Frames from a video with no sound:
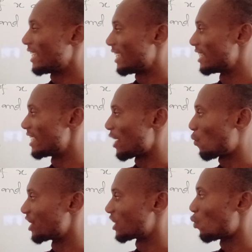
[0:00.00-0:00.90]
in the
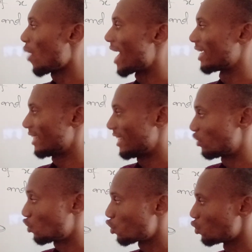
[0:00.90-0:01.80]
equation 1
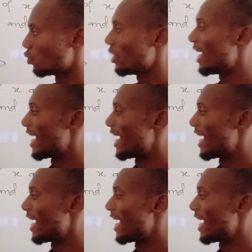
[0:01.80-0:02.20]
is 2